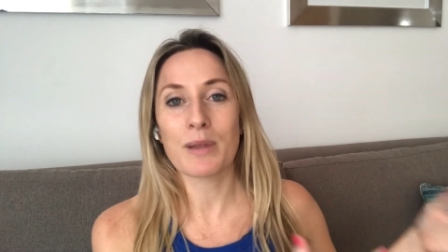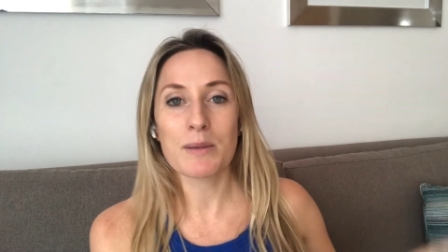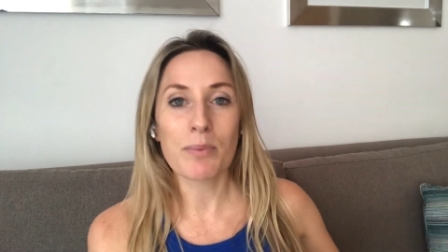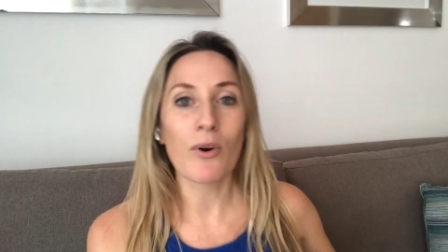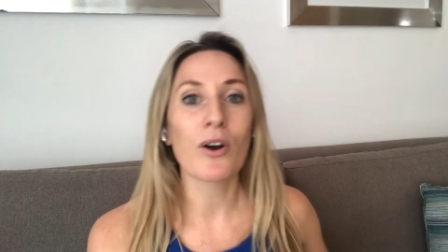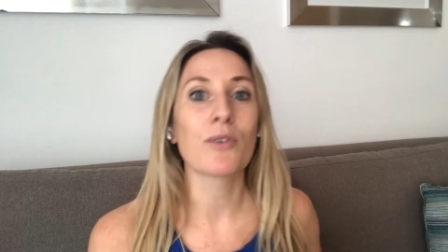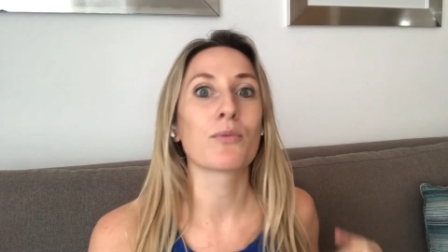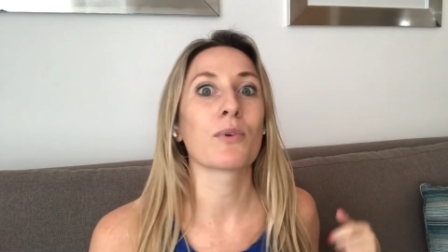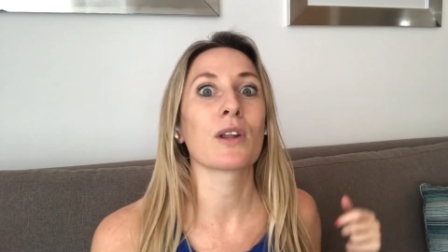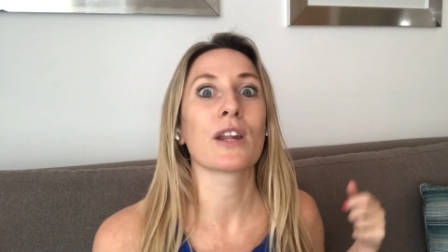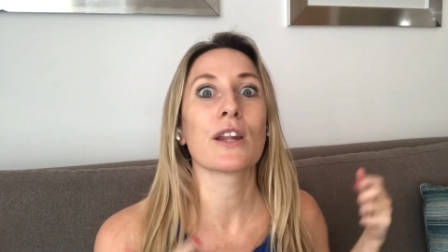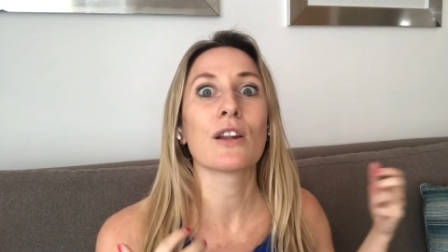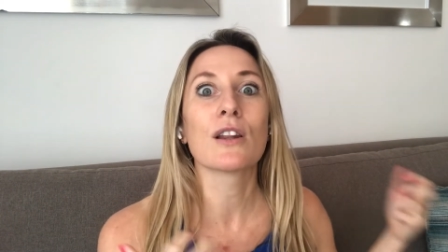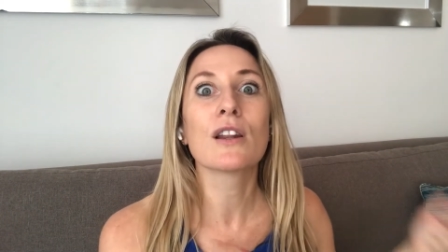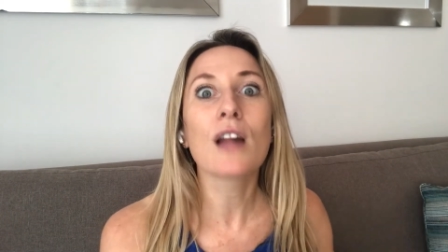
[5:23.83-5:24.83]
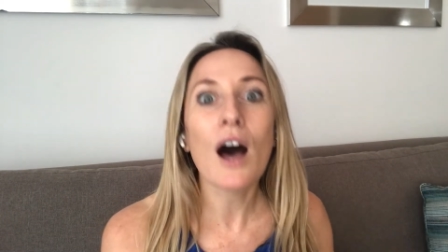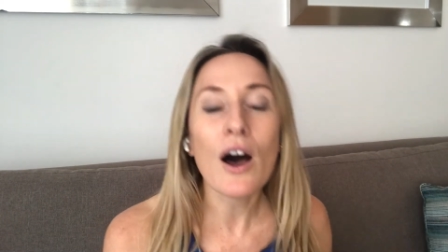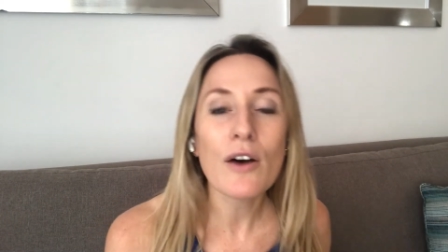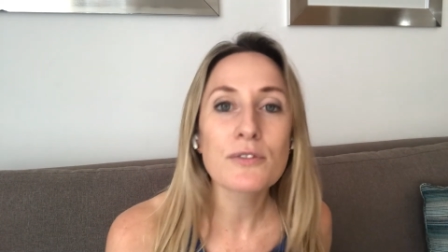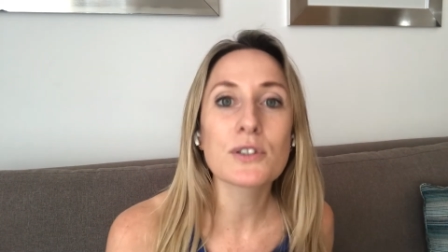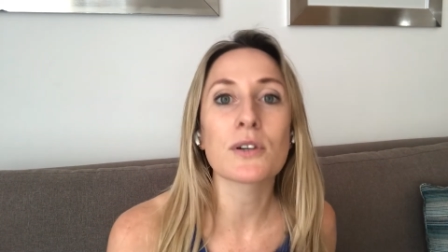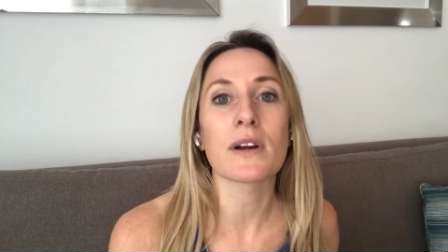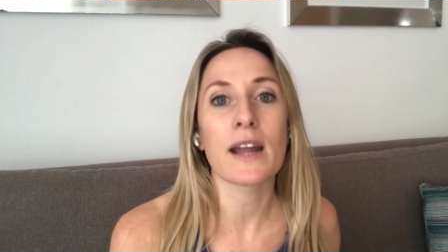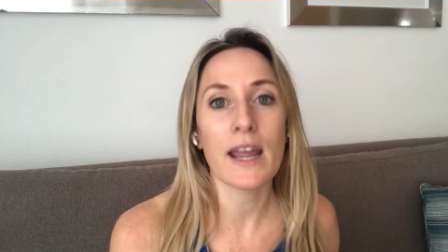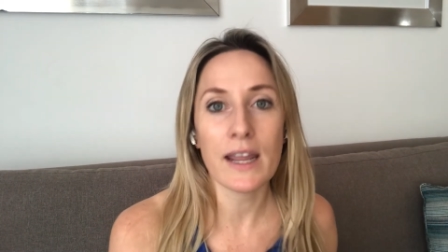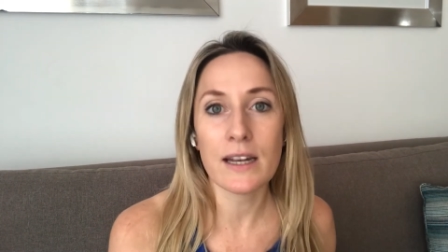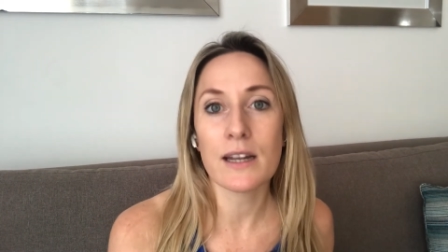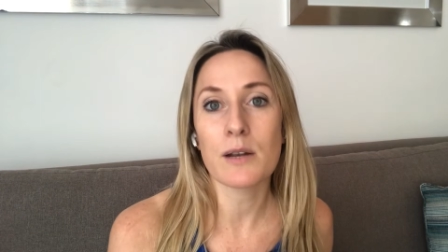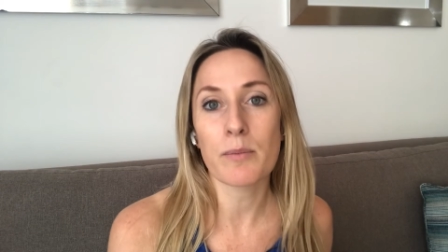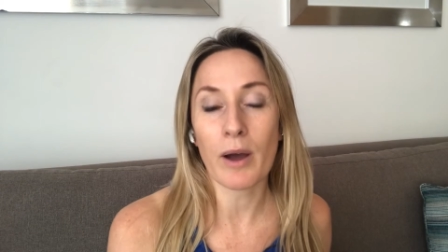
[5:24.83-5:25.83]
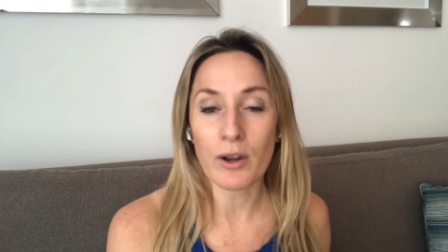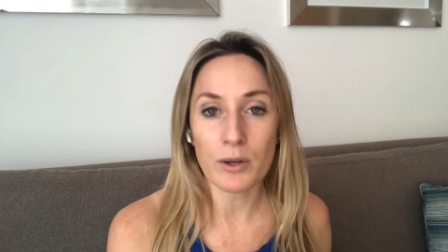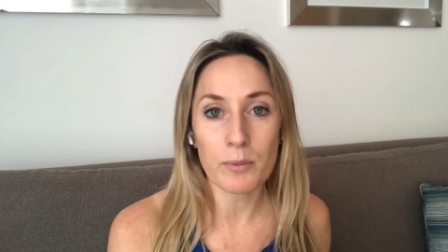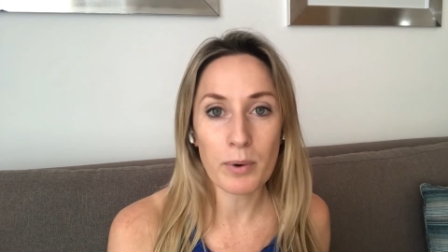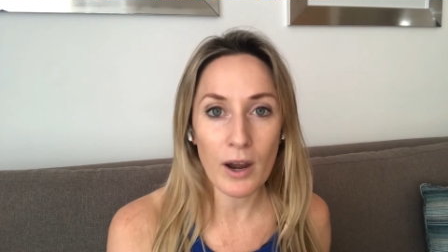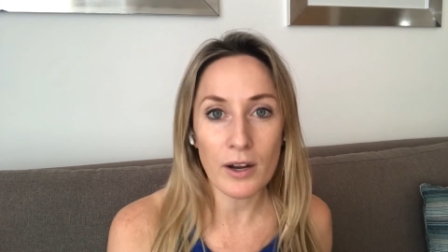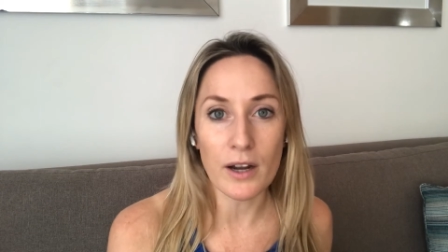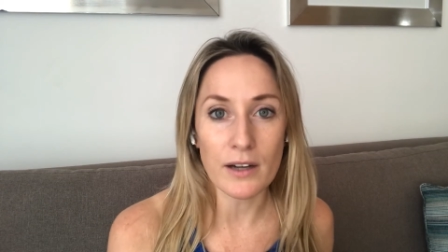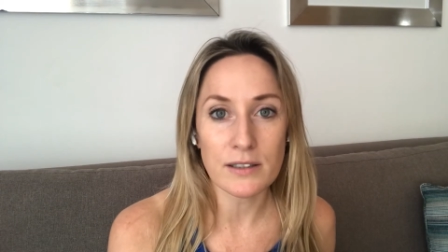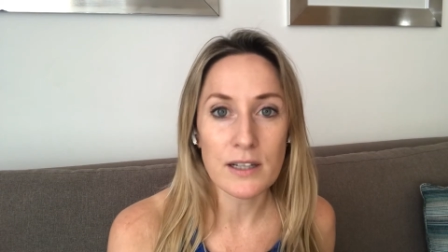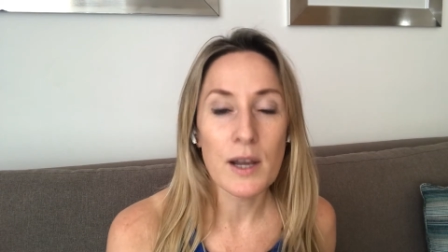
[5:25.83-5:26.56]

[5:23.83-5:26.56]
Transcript: people have really loved or hated about your product?